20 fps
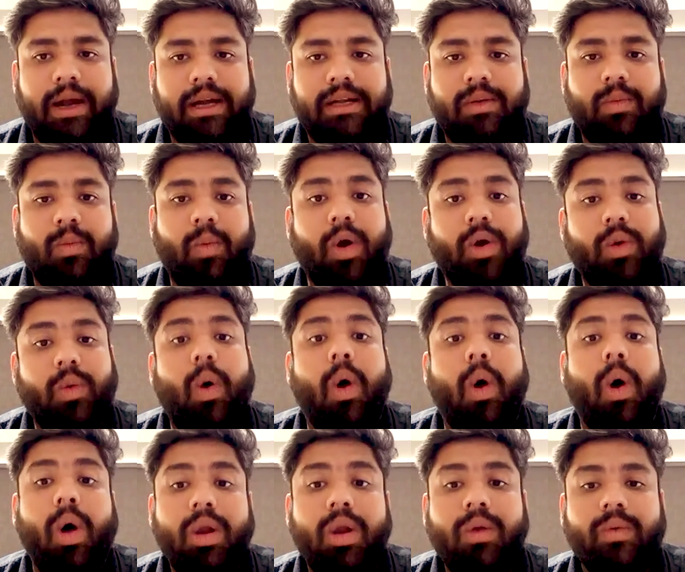But what
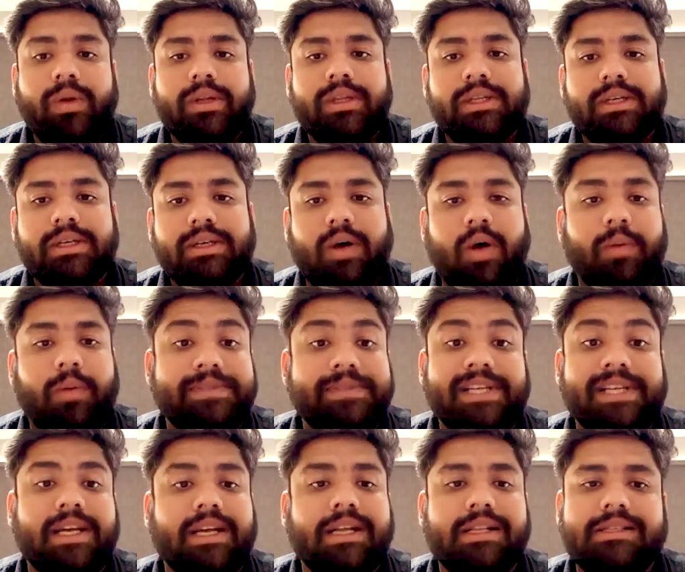all were the
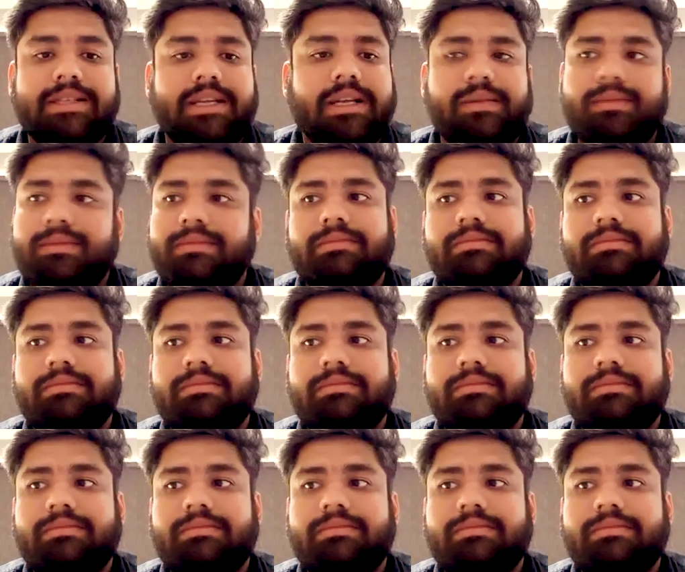obstacles and...